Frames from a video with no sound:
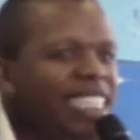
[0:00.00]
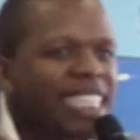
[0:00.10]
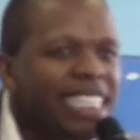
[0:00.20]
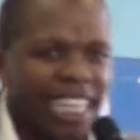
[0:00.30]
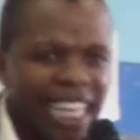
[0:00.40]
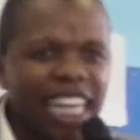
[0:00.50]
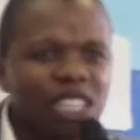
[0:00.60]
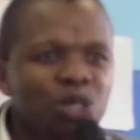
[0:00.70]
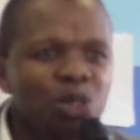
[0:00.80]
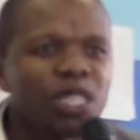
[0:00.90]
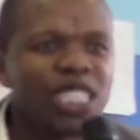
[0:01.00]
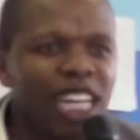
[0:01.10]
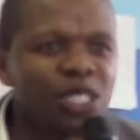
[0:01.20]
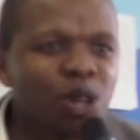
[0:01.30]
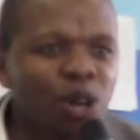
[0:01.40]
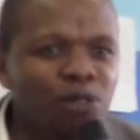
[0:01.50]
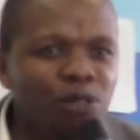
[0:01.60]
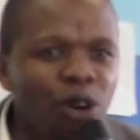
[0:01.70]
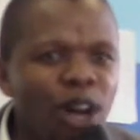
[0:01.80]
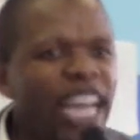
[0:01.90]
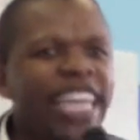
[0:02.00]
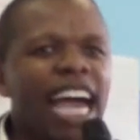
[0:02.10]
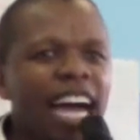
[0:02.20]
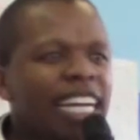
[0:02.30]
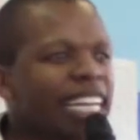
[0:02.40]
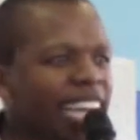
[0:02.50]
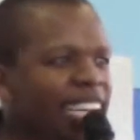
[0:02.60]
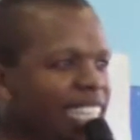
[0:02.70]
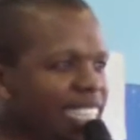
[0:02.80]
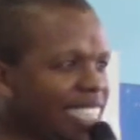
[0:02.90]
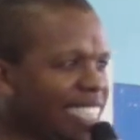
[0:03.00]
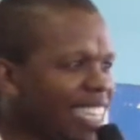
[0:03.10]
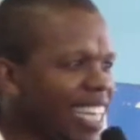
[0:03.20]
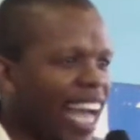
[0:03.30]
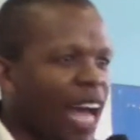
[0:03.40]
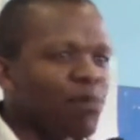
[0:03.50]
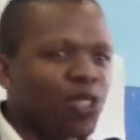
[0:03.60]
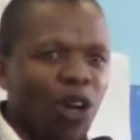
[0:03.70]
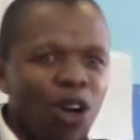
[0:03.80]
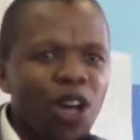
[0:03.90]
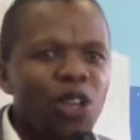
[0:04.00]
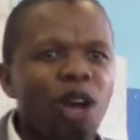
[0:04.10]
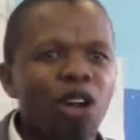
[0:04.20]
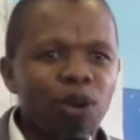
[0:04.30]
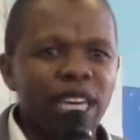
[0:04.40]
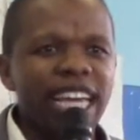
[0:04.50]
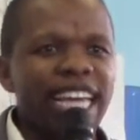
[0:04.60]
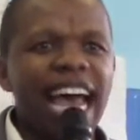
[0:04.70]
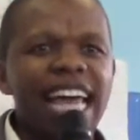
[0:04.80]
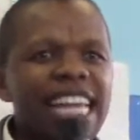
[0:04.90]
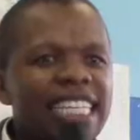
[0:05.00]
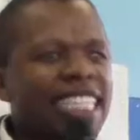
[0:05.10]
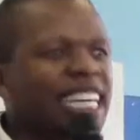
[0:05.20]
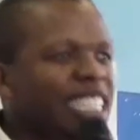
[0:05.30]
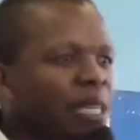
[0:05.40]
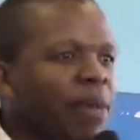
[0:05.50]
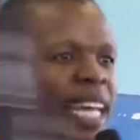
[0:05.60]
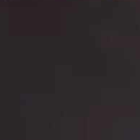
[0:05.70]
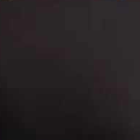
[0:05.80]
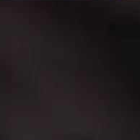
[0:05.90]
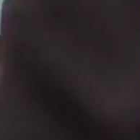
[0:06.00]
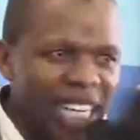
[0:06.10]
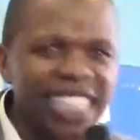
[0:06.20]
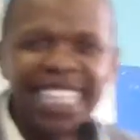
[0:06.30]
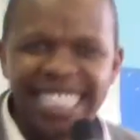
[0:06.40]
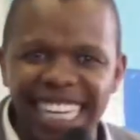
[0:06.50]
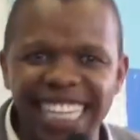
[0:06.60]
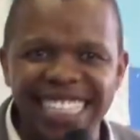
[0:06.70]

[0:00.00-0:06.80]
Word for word: it that you don't trust God for? Young ladies, I'm sure you are looking at others getting married left, right, and center.